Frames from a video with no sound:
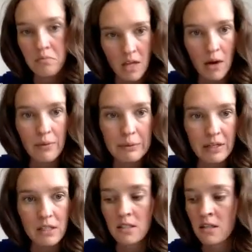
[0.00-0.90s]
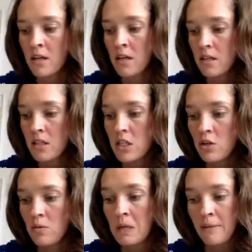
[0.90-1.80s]
That one works.
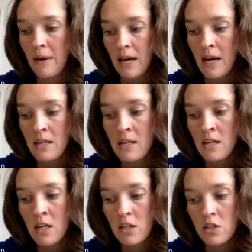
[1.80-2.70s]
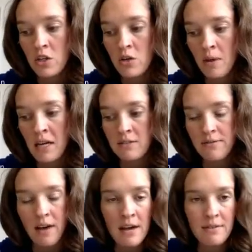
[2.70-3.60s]
2, plug it back in. 2 minus
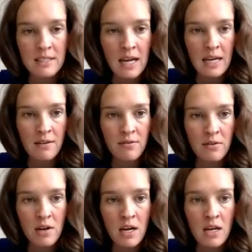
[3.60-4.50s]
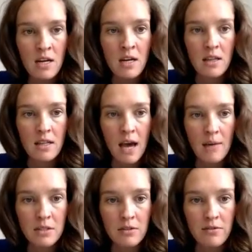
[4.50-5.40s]
5 is -3. The
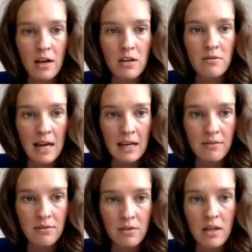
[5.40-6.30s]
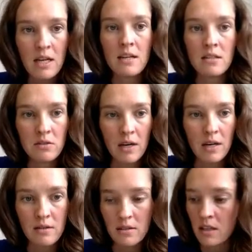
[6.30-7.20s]
absolute value of -3 is 3. So